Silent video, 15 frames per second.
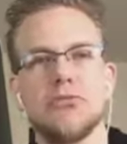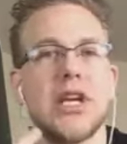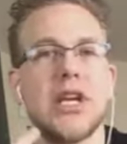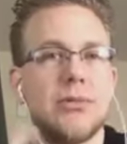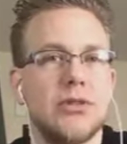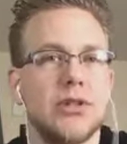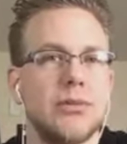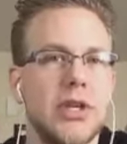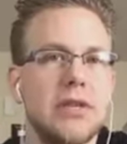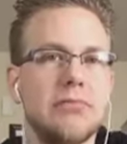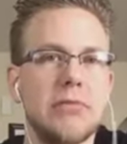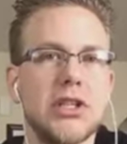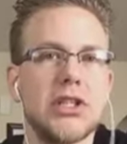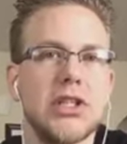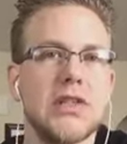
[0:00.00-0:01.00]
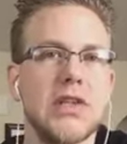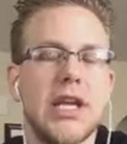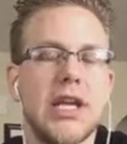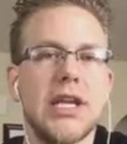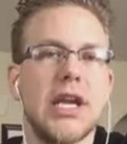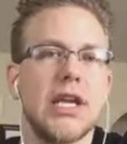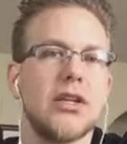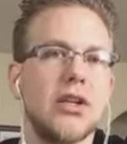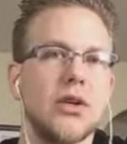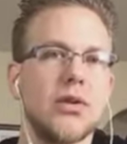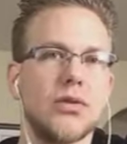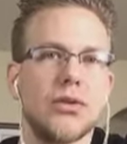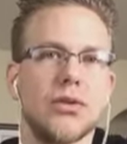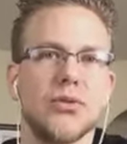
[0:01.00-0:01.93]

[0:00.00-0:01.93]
she came to me, and she said, hey, Dad, you know,